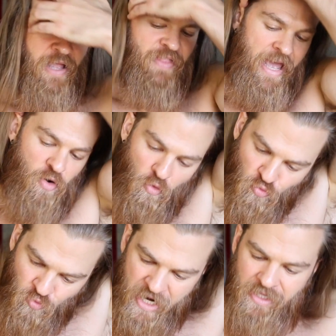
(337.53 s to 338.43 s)
that
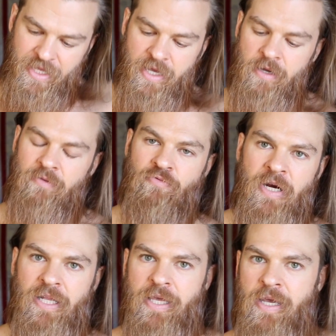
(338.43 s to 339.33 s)
really,
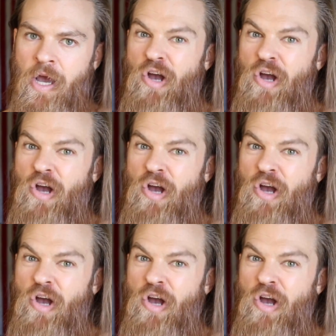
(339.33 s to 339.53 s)
really